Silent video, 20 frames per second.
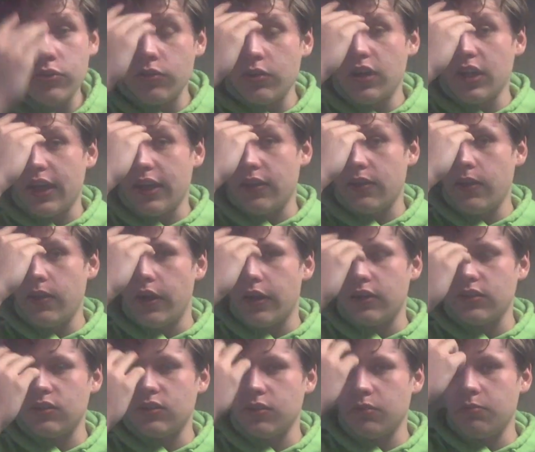do it like
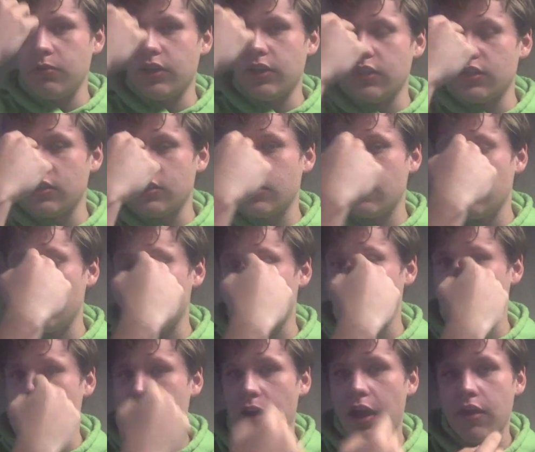this, because it could
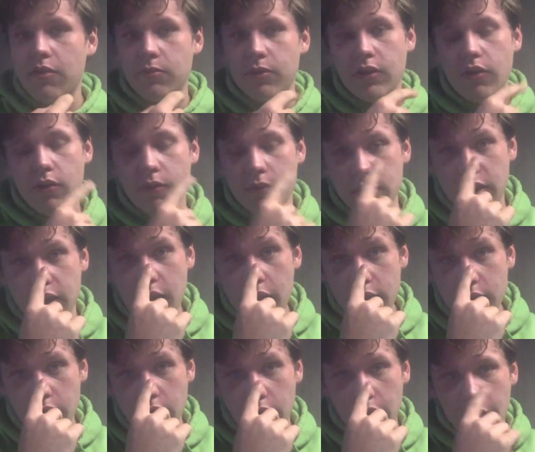very possibly go over to the
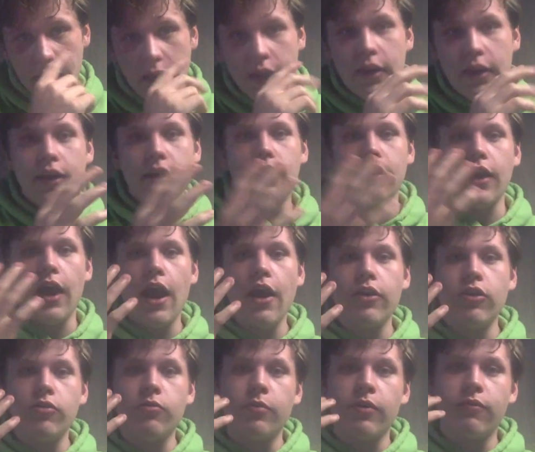other eye. Now
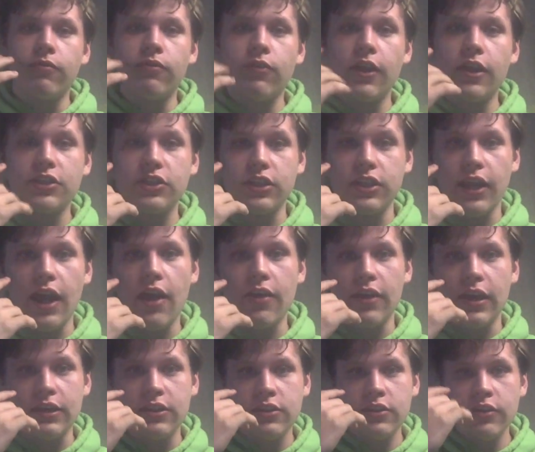you've been flushing out
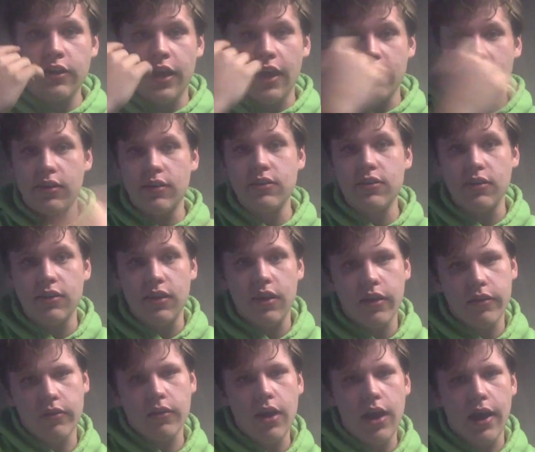that tear gas into the
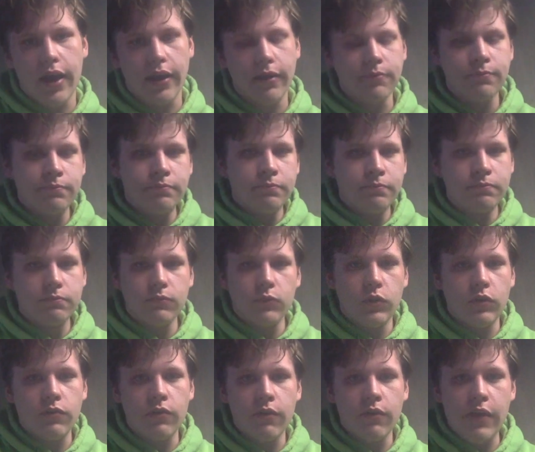other eye.
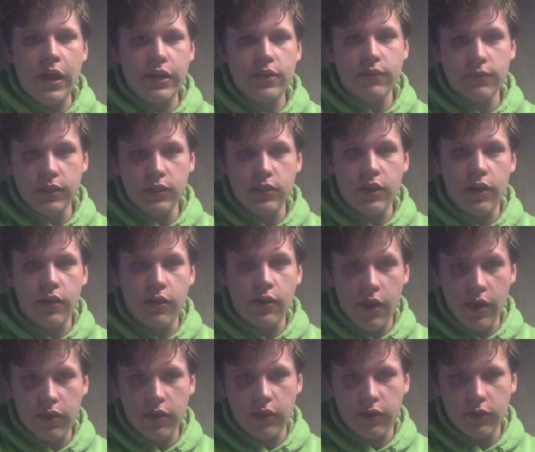You've effectively done
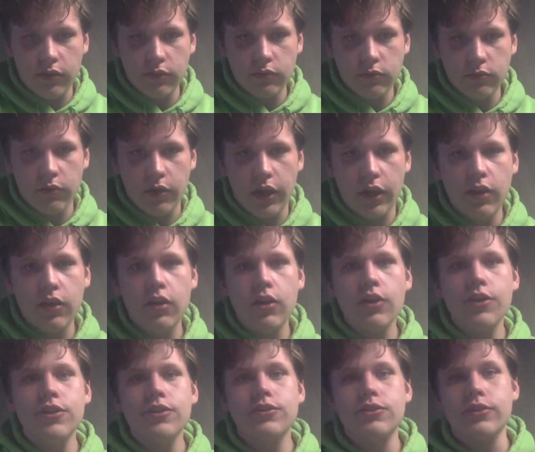nothing, right?
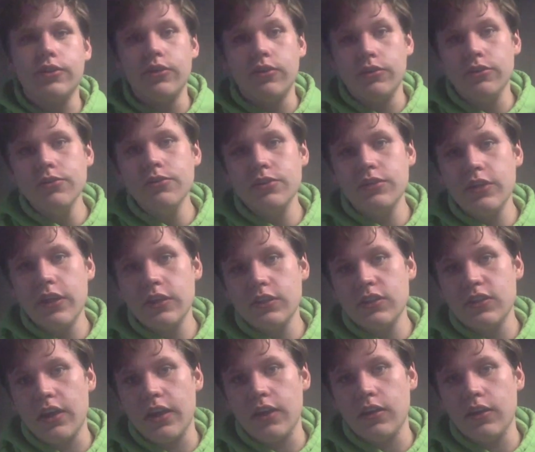So you use that
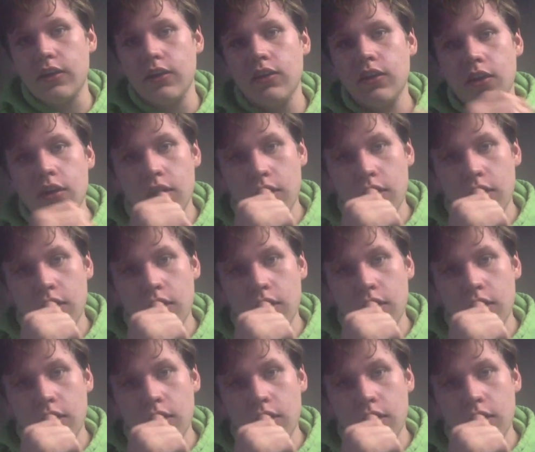saline,